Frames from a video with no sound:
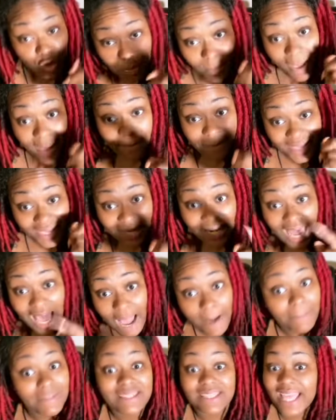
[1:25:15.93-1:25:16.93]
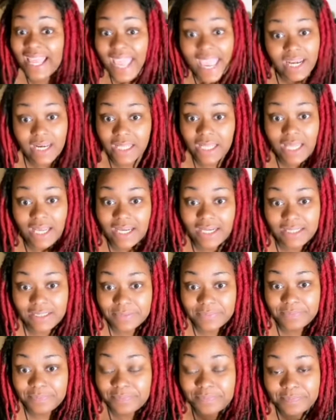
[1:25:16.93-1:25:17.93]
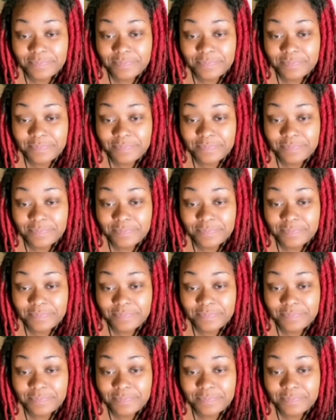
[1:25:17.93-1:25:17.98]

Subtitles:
You may be aligned, but they ain't aligned.